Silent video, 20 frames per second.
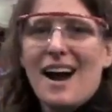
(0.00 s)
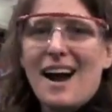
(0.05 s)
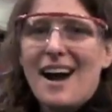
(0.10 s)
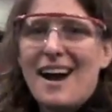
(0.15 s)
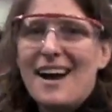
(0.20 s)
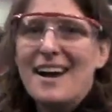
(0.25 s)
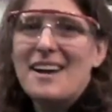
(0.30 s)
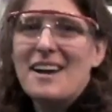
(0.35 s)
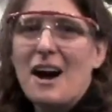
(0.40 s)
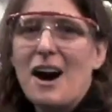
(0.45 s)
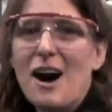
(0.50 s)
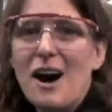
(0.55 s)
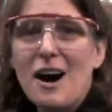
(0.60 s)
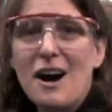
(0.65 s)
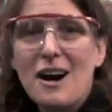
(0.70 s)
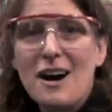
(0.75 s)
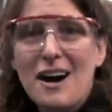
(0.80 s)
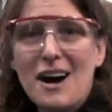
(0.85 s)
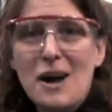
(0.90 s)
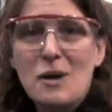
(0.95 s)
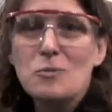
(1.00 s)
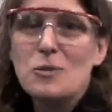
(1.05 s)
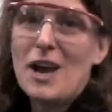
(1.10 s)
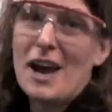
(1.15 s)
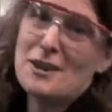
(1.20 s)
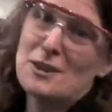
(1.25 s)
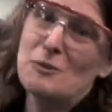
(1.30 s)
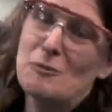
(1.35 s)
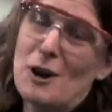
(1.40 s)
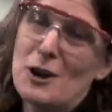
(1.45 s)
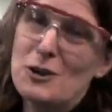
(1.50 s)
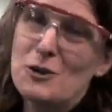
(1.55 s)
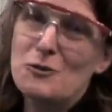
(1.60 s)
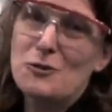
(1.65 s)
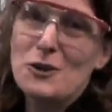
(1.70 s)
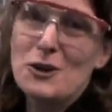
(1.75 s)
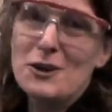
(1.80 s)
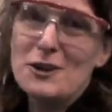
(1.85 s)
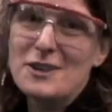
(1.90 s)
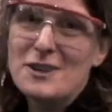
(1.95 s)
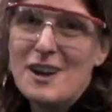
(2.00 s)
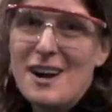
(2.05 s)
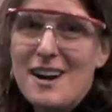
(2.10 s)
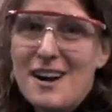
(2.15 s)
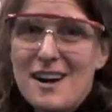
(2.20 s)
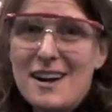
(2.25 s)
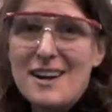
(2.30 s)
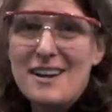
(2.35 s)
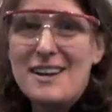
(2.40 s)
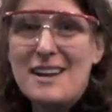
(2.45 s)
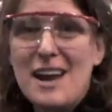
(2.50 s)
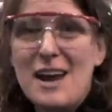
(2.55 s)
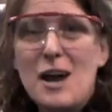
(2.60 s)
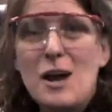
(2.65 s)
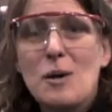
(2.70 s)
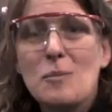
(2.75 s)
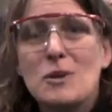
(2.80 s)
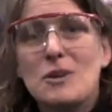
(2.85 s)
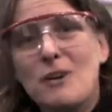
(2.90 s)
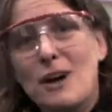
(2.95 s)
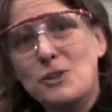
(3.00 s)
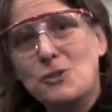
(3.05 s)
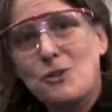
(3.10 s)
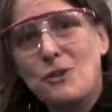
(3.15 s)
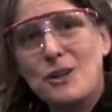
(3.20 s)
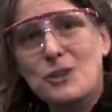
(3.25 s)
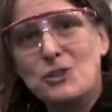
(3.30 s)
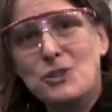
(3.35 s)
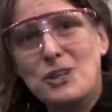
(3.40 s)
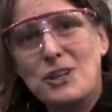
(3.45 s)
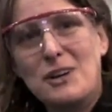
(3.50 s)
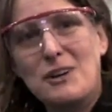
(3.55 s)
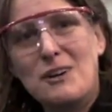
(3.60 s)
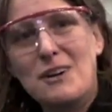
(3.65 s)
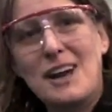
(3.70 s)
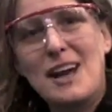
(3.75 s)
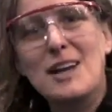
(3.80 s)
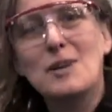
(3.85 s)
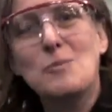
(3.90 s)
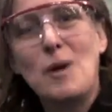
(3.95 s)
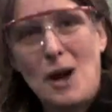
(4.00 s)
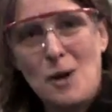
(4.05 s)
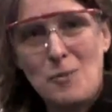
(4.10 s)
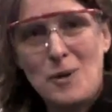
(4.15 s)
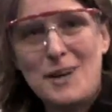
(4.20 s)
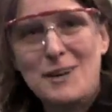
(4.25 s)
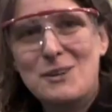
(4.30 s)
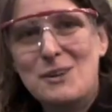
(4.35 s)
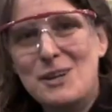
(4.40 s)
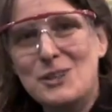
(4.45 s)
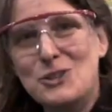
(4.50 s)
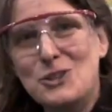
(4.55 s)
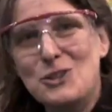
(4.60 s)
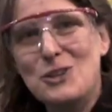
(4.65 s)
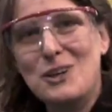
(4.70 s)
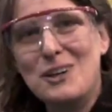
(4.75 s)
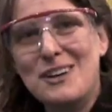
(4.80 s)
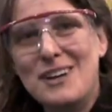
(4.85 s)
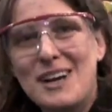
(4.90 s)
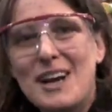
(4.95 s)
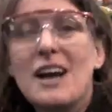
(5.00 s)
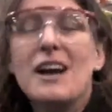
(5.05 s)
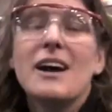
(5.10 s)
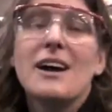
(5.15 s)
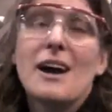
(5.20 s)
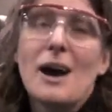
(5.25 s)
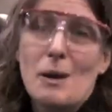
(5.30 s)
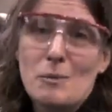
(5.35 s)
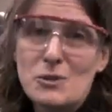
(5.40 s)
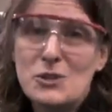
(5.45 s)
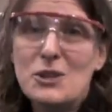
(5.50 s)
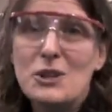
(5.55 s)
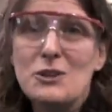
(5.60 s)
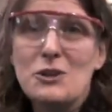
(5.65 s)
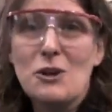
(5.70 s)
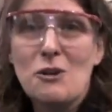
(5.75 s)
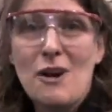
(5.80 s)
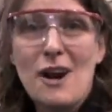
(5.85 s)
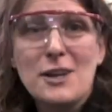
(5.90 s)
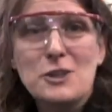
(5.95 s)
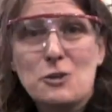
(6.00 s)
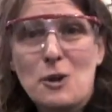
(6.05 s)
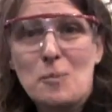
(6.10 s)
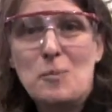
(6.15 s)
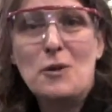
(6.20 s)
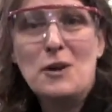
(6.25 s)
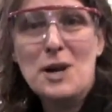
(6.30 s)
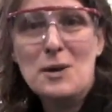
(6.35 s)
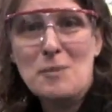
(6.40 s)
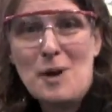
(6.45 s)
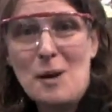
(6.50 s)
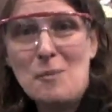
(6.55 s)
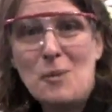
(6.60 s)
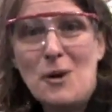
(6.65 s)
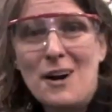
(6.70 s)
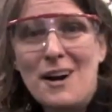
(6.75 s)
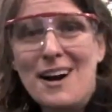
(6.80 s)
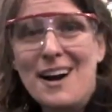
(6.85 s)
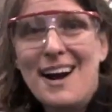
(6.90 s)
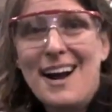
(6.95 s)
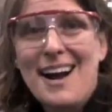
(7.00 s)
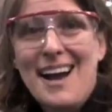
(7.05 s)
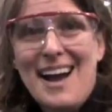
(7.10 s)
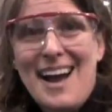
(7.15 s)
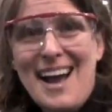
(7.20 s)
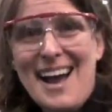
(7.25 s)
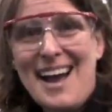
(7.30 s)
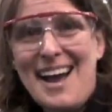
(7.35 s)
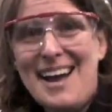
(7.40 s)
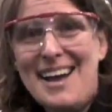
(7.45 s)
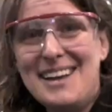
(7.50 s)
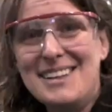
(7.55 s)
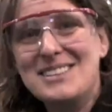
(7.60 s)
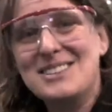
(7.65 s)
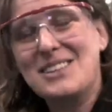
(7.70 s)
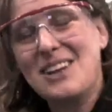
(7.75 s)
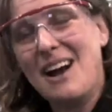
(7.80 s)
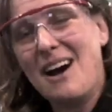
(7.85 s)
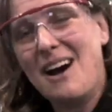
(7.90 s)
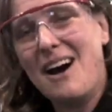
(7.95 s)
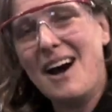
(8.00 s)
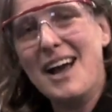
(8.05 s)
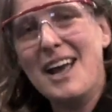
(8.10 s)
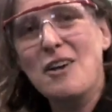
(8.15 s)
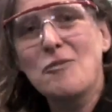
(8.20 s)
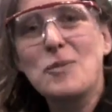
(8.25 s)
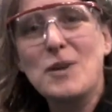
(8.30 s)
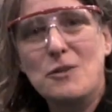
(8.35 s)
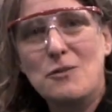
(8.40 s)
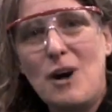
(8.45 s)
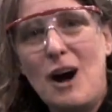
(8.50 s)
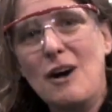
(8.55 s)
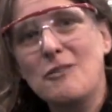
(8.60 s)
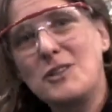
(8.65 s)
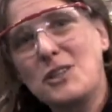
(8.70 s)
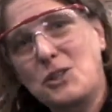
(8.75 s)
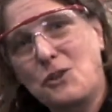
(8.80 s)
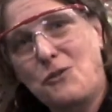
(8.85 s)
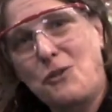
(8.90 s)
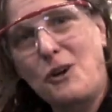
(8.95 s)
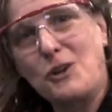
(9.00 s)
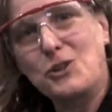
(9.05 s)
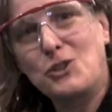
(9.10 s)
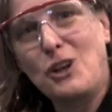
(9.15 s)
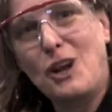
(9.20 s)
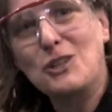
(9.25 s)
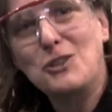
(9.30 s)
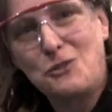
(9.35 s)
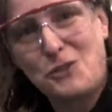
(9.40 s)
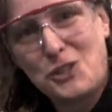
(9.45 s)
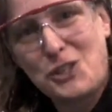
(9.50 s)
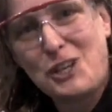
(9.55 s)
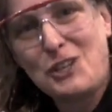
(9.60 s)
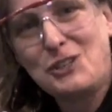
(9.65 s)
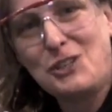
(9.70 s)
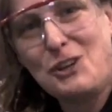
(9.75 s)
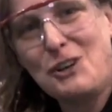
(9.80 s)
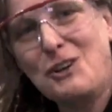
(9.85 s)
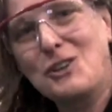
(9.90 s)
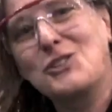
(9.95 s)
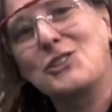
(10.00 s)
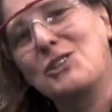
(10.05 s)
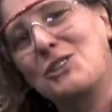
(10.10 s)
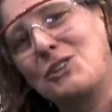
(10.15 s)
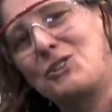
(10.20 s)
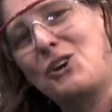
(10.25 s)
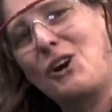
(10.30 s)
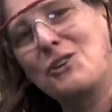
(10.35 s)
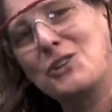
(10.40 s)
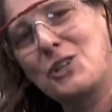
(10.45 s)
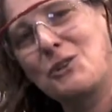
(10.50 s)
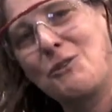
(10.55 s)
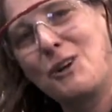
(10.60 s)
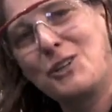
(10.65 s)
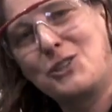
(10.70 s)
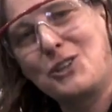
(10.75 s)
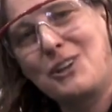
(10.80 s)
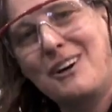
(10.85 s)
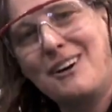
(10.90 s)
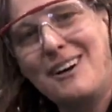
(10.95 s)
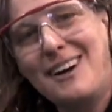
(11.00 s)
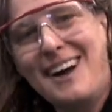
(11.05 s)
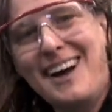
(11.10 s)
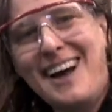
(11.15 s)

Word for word: Hi, uh, I'm Kathy Rutherford. I am an electrical engineer and a biomedical engineer. I'm a senior IEEE member, and I have been involved as a first judge for six years in the Jersey Regional.